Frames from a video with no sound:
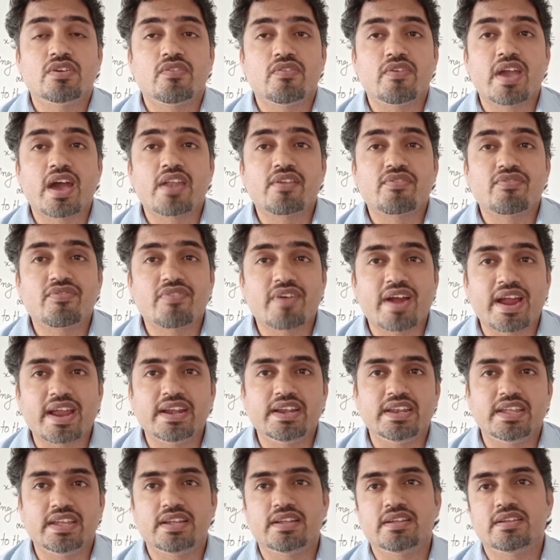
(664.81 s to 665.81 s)
we are
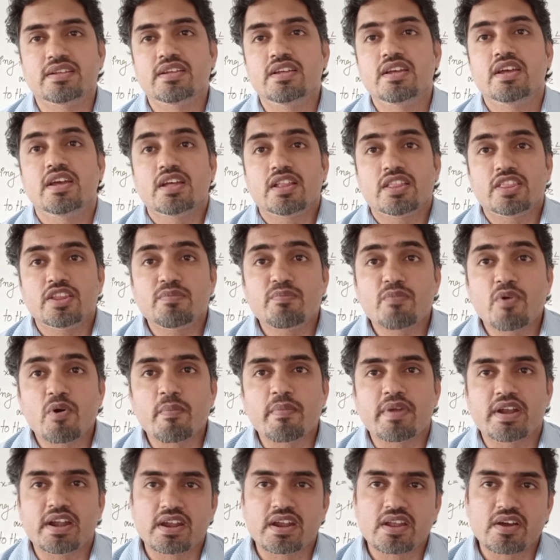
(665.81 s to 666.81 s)
finding the
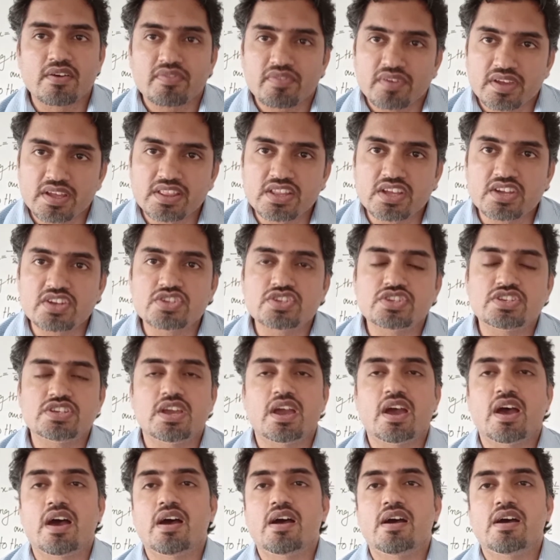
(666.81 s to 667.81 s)
moment of
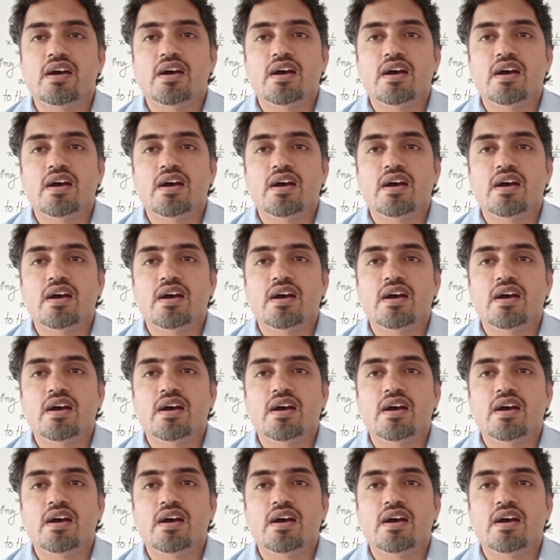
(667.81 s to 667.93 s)
inertia